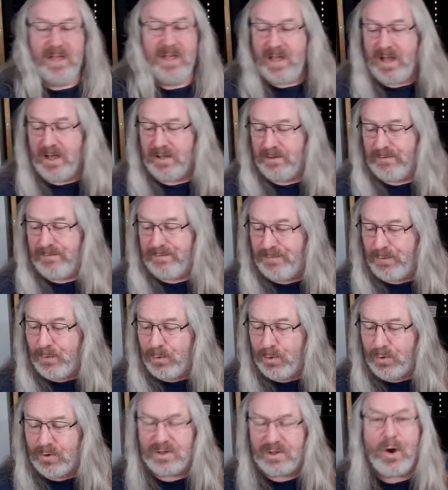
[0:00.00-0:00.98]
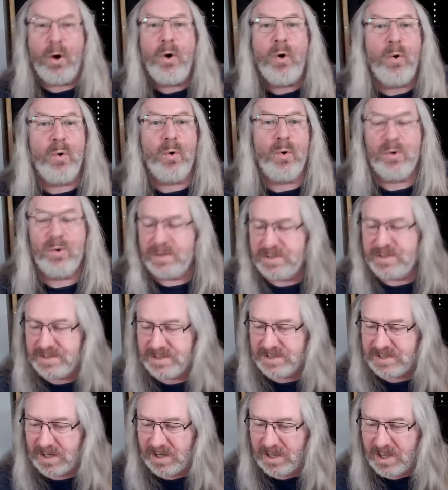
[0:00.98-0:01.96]
And the four
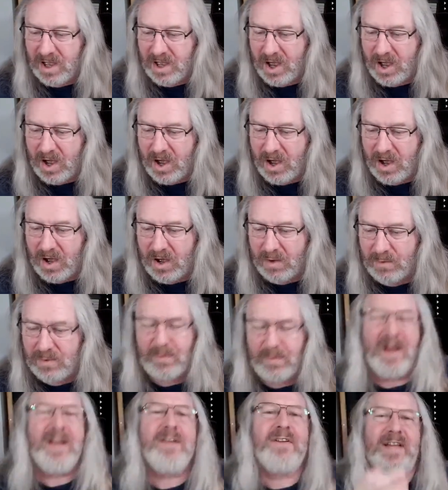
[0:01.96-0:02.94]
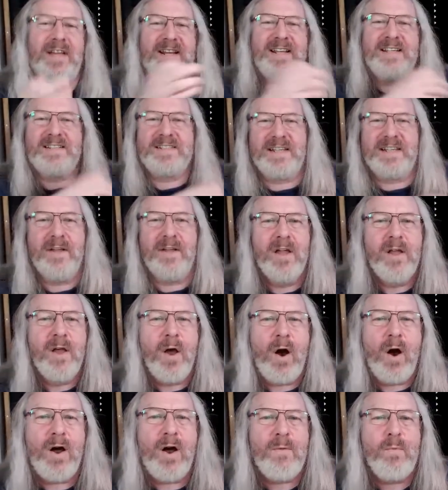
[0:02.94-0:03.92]
chords are, okay, let's say,
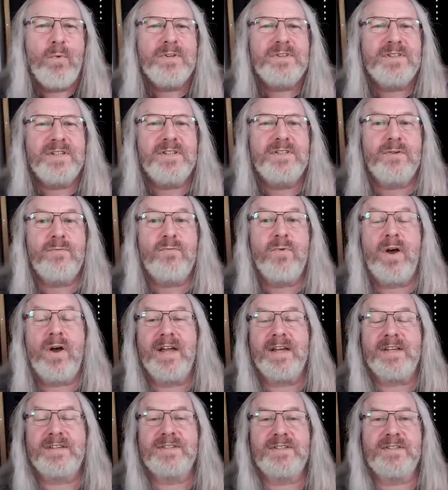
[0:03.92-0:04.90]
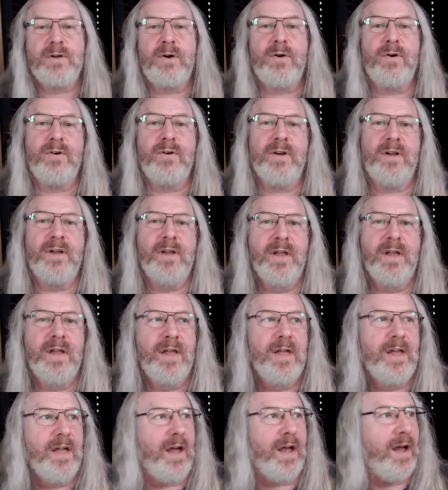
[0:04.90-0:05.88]
I wanted to write a song
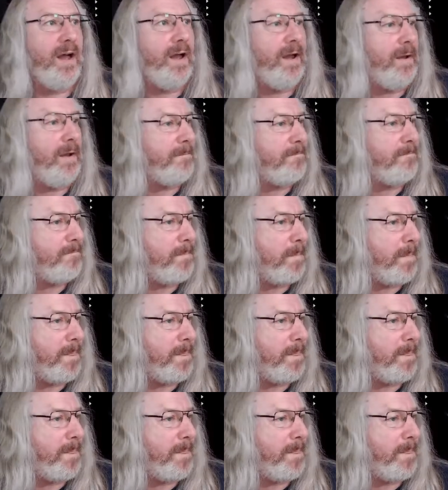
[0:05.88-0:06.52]
that